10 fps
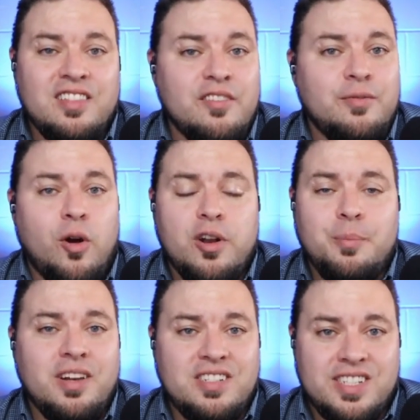They've already
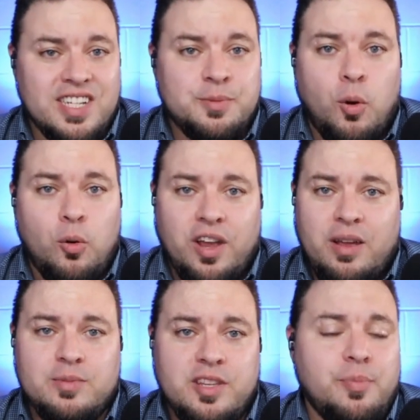been in six bowl
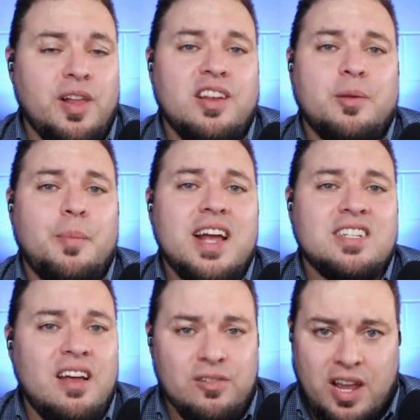games. They've played in the MAC
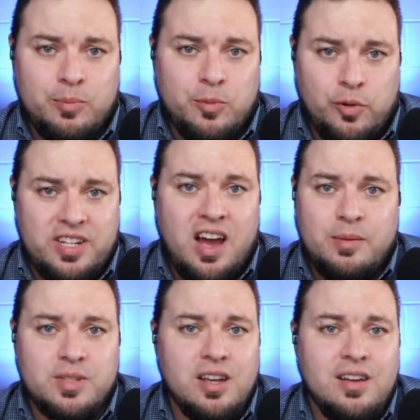title game three
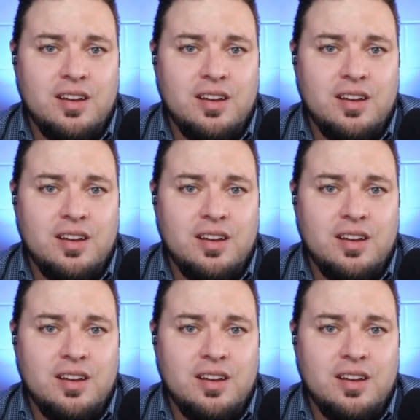times.